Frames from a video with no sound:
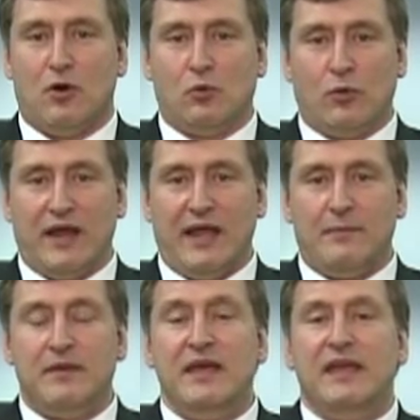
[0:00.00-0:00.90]

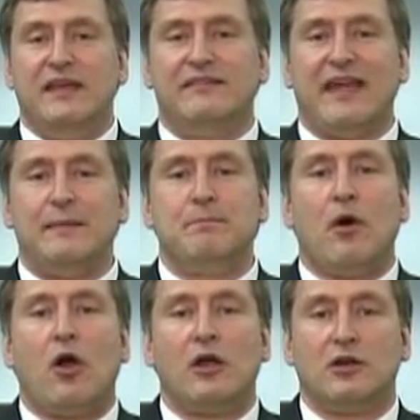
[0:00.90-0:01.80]
program is a
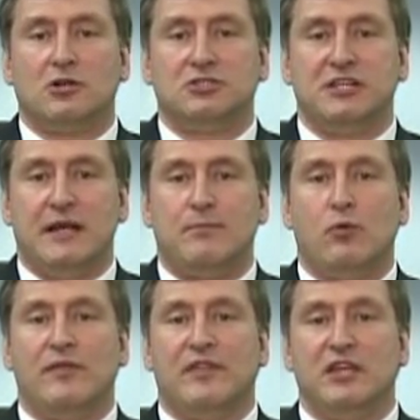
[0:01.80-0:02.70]
partnership
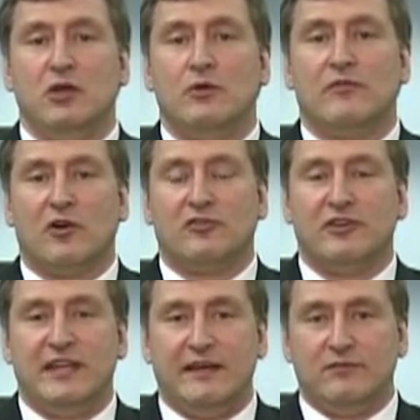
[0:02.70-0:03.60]
with the
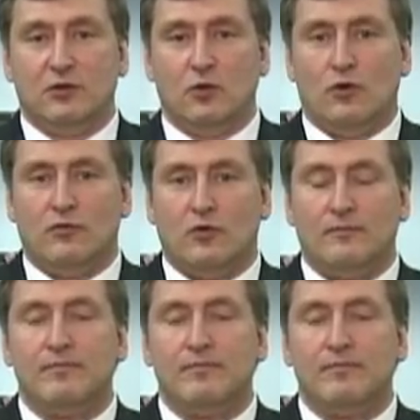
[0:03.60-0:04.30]
University of Louisville.